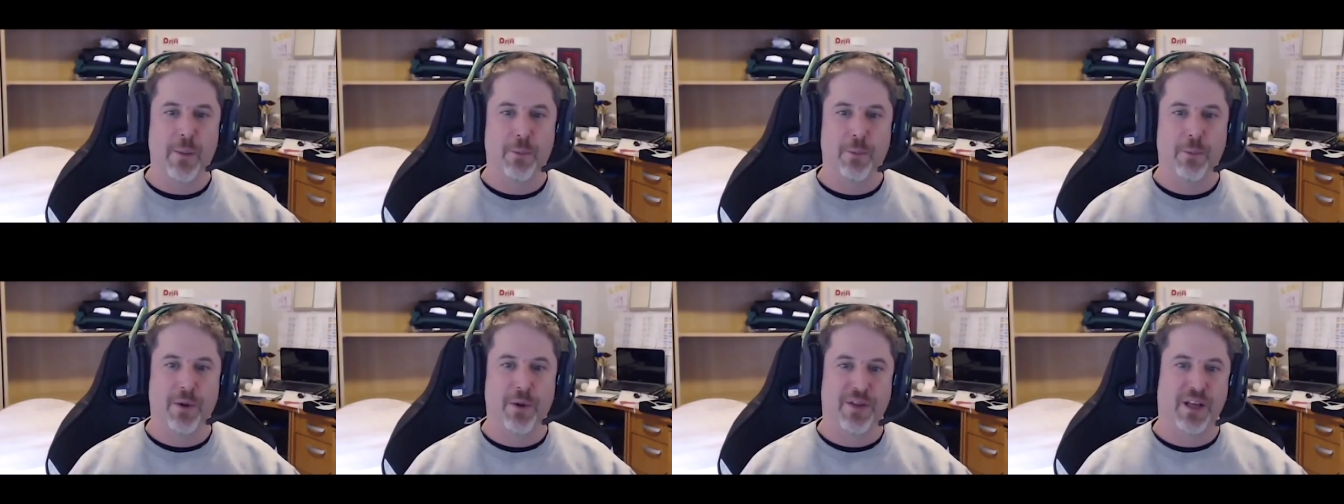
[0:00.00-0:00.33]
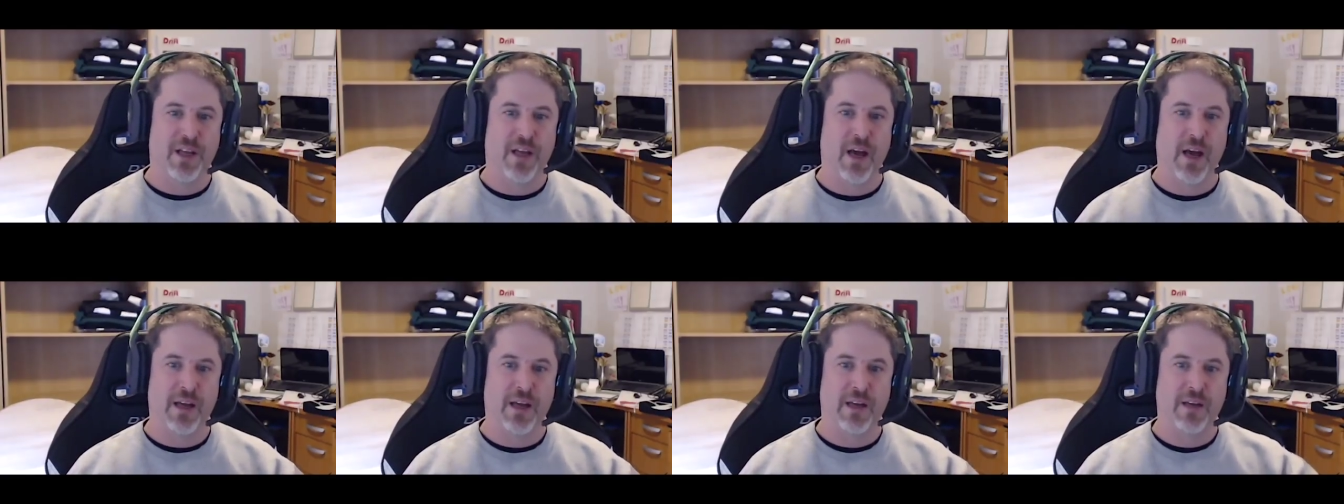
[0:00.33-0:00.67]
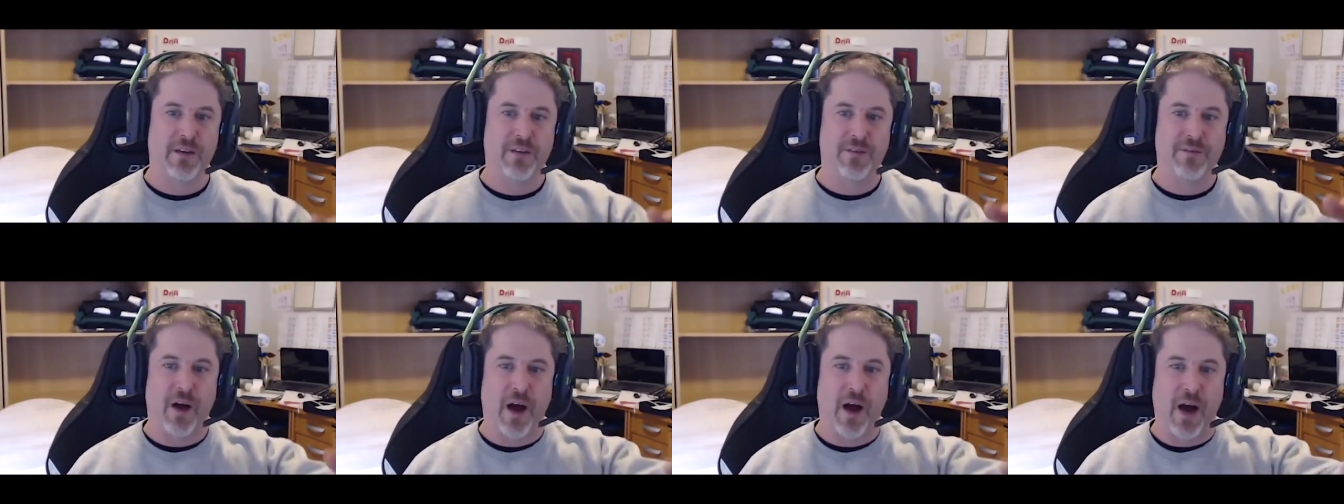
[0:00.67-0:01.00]
but the kind
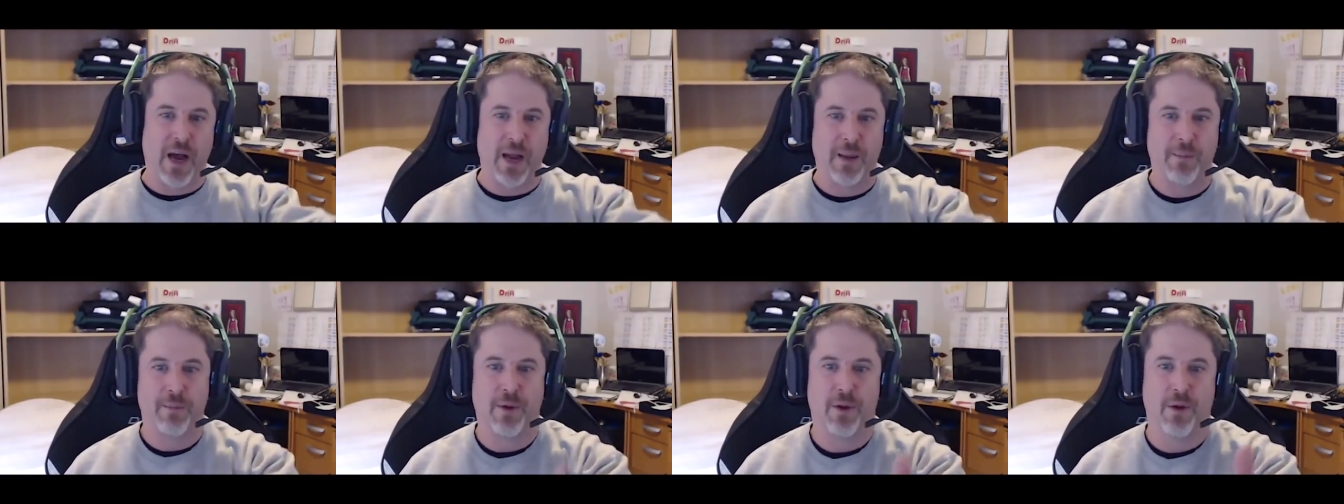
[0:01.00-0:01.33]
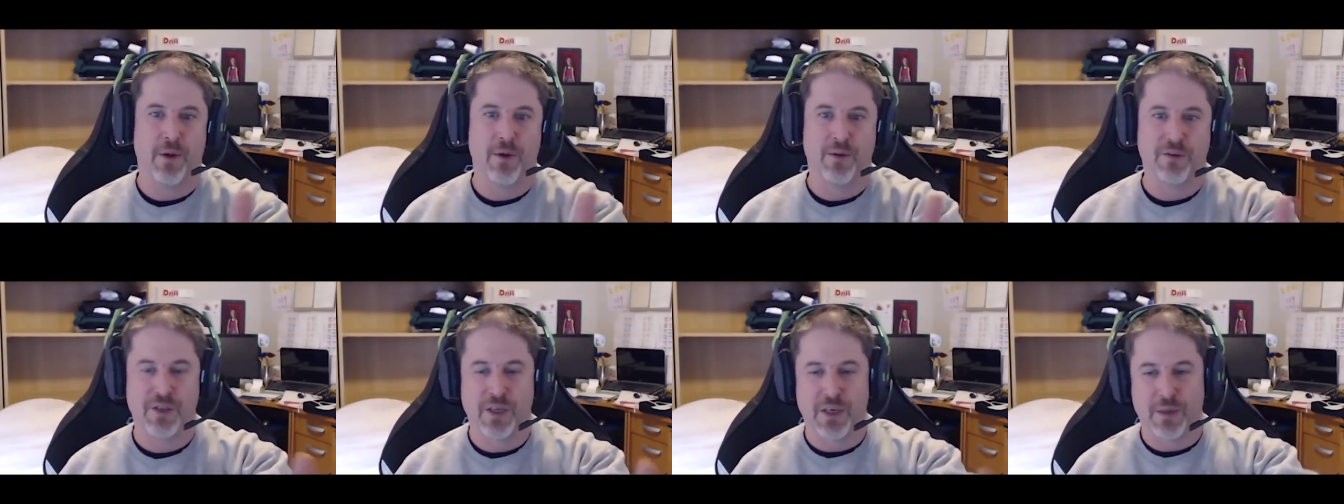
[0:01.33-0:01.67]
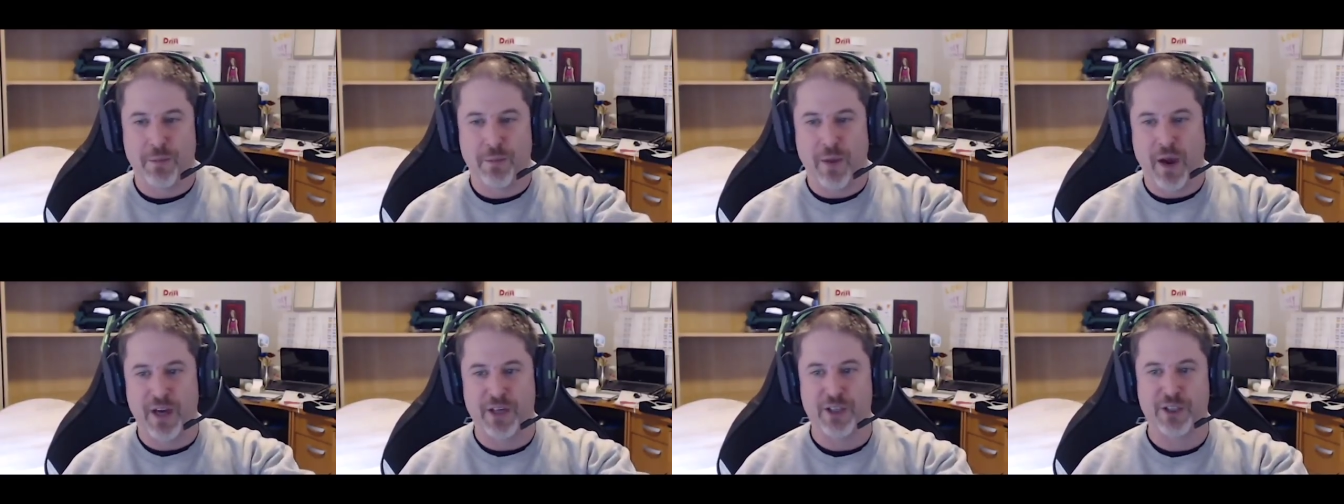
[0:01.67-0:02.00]
of I'm using
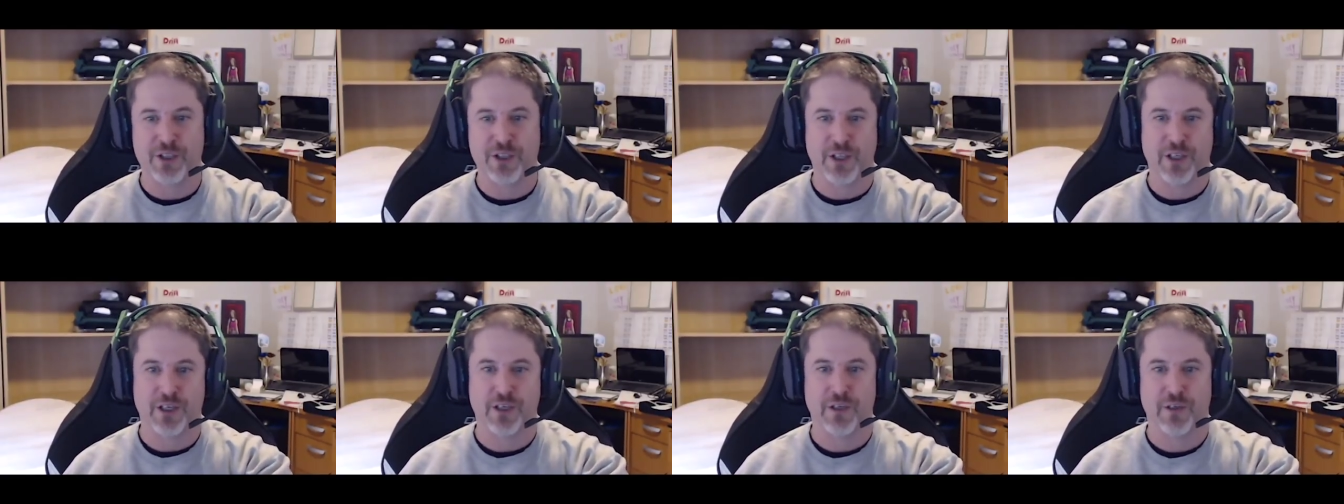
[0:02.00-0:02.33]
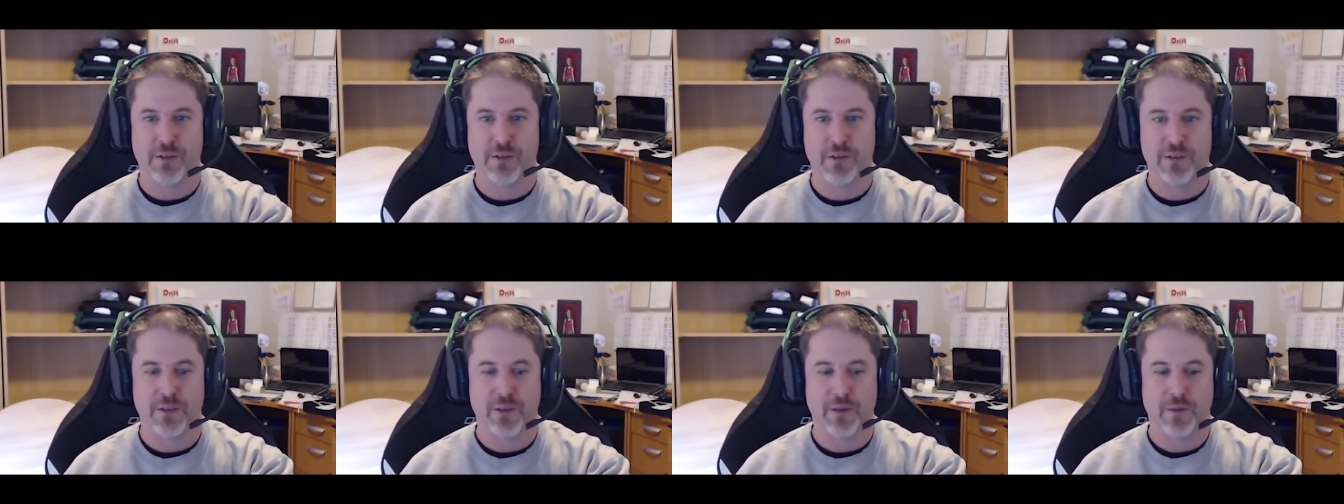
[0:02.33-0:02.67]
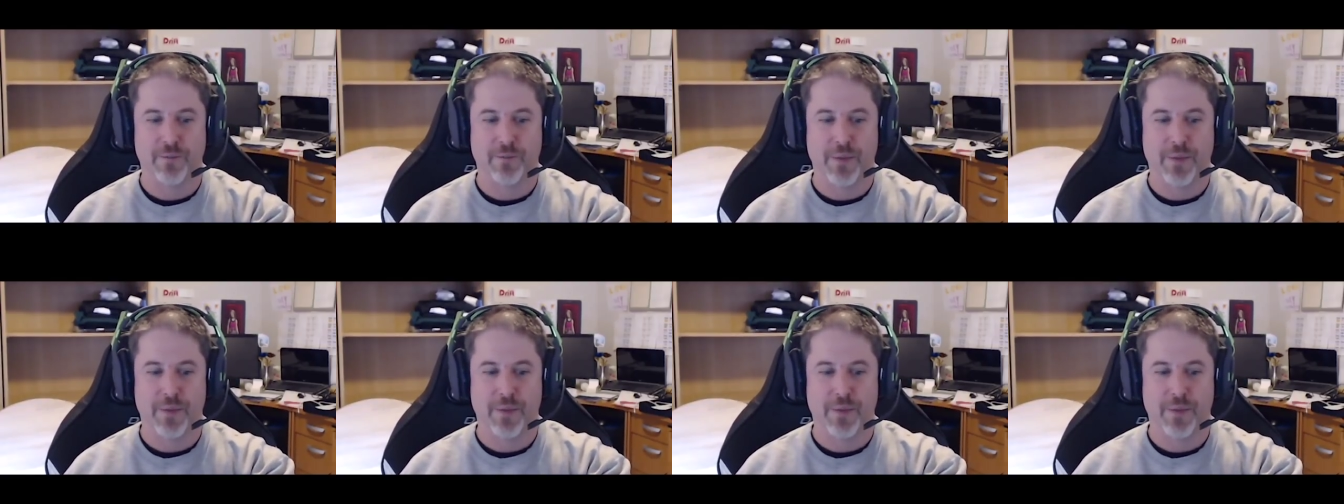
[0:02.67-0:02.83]
my shield